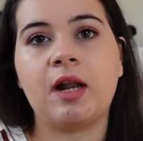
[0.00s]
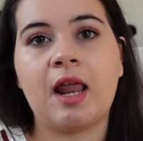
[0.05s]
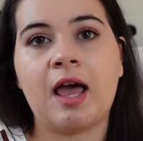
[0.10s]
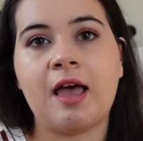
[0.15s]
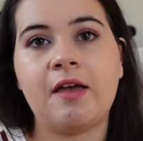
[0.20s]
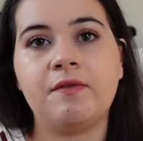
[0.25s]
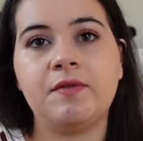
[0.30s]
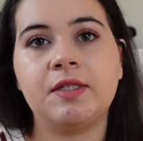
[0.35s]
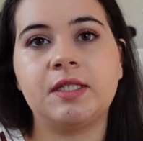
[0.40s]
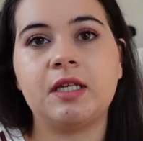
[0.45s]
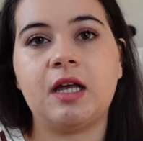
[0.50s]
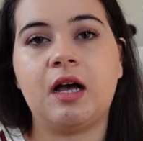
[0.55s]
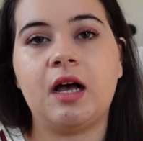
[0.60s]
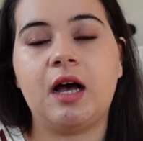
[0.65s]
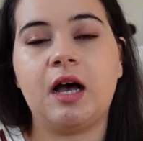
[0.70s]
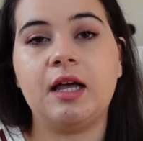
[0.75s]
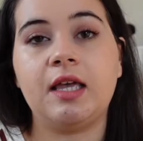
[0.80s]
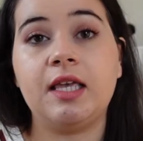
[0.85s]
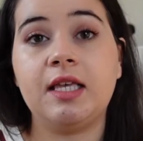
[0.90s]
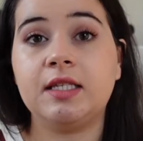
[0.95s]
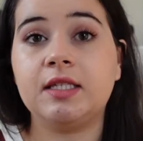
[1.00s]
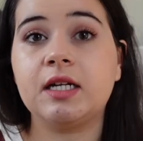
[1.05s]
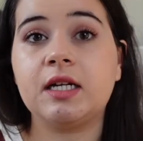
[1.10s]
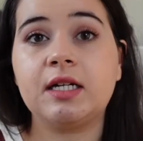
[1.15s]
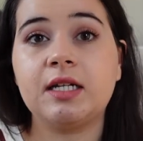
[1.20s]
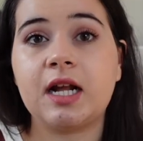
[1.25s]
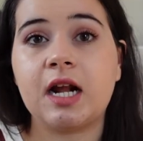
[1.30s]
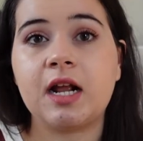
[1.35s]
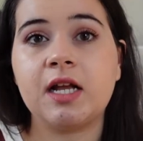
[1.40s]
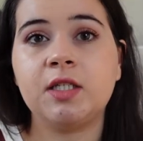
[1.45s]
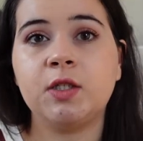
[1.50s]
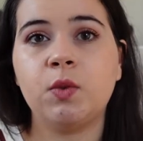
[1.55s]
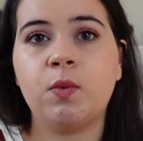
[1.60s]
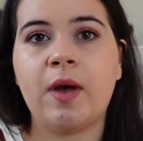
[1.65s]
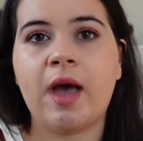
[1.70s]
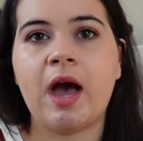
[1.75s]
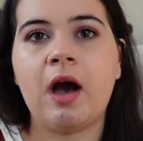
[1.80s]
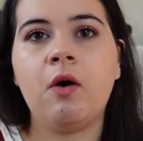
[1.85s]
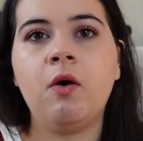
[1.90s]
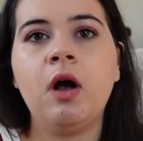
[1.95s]
lives uh, easier there as
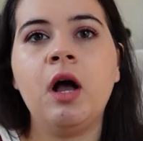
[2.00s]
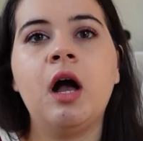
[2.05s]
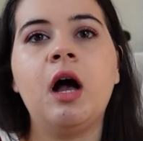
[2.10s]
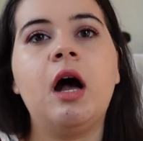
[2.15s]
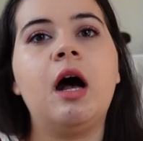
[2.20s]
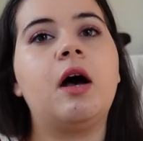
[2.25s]
well,